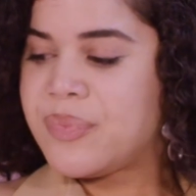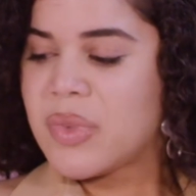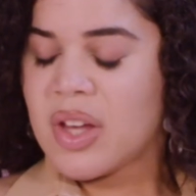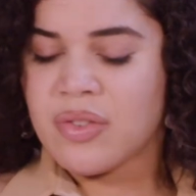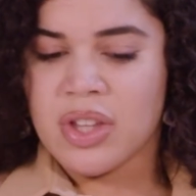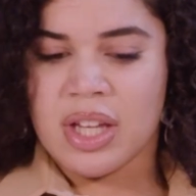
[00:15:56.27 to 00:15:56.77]

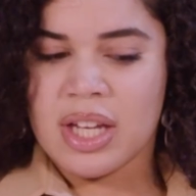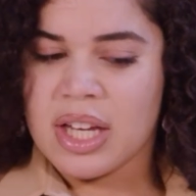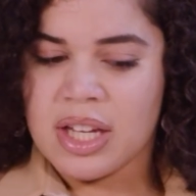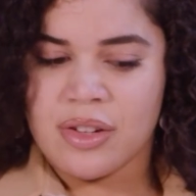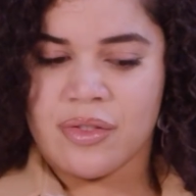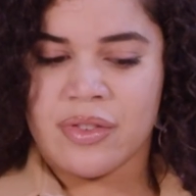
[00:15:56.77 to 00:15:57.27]
I feel like it
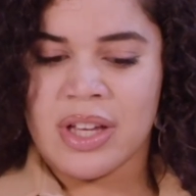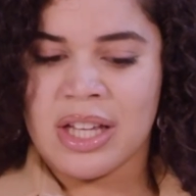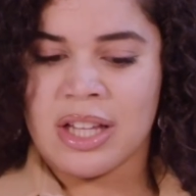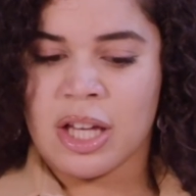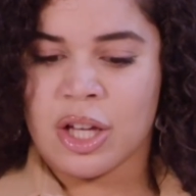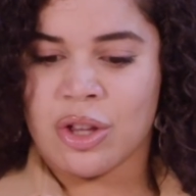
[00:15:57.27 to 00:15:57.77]
can fit
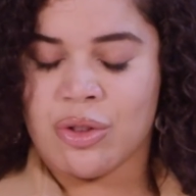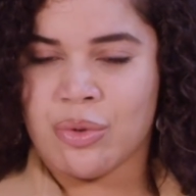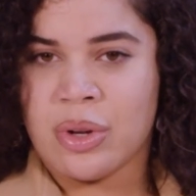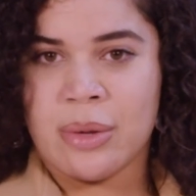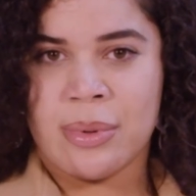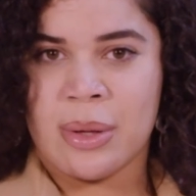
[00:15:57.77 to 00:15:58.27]
like
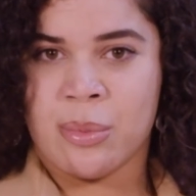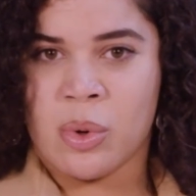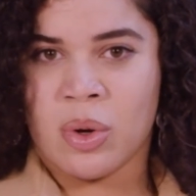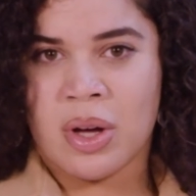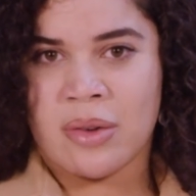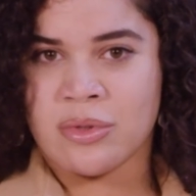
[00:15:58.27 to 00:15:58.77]
3
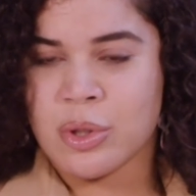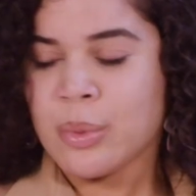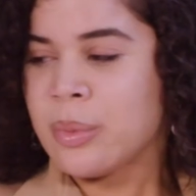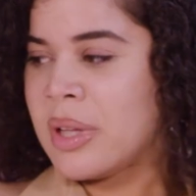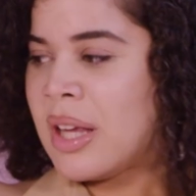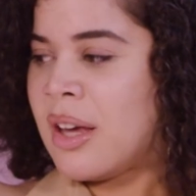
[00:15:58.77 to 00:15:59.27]
people
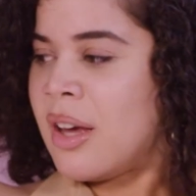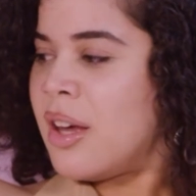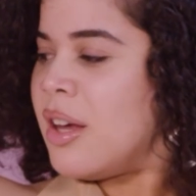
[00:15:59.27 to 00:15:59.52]
comfortably,